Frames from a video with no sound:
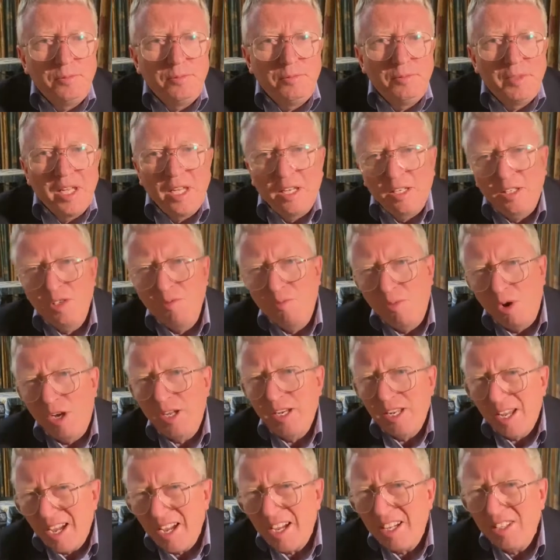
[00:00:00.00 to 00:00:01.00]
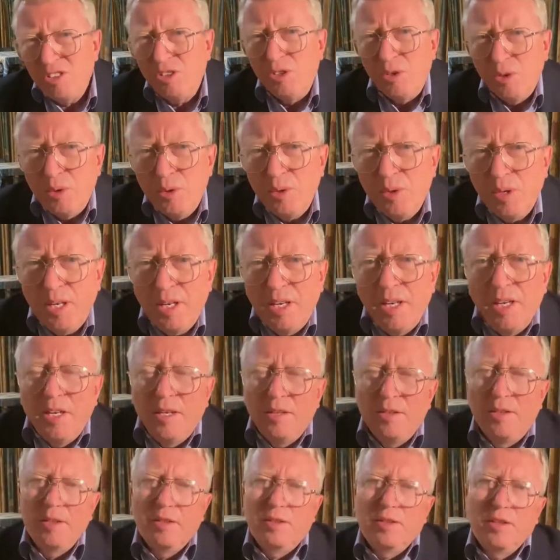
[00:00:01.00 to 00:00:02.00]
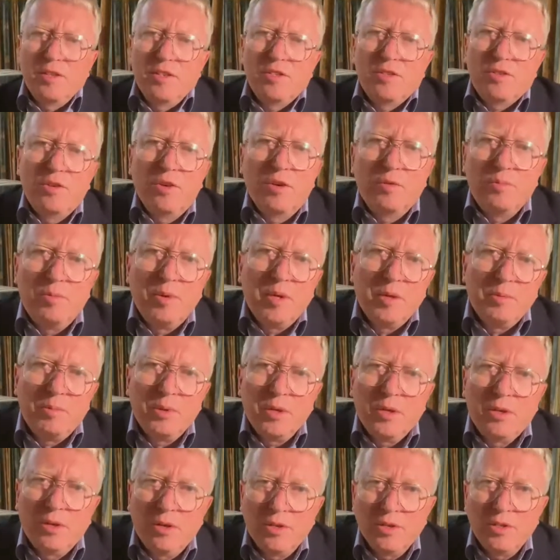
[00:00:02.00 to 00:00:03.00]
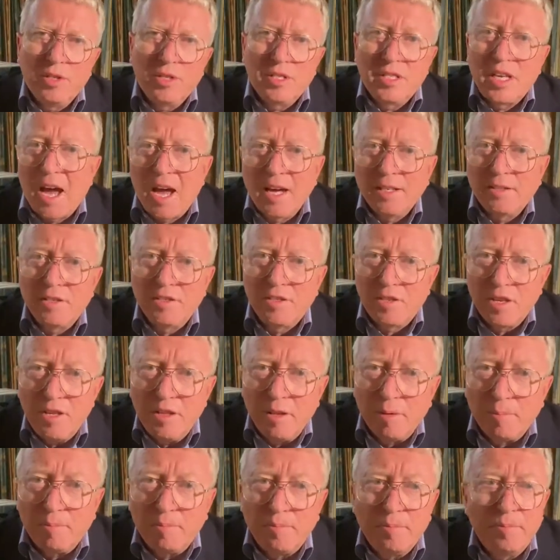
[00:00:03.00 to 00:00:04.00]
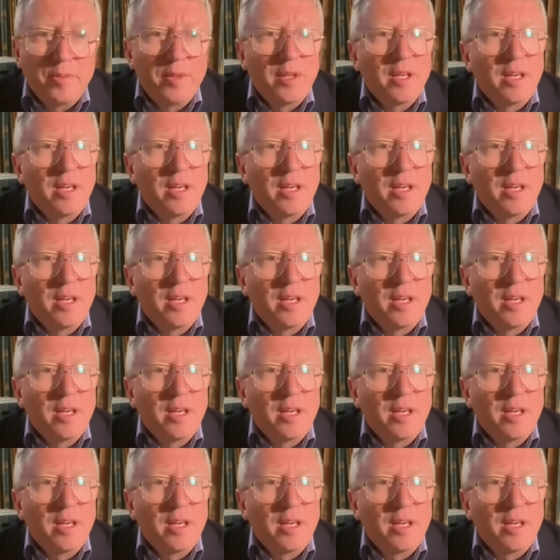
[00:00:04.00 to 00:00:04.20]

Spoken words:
now you might argue that this could be because it's hard to see them,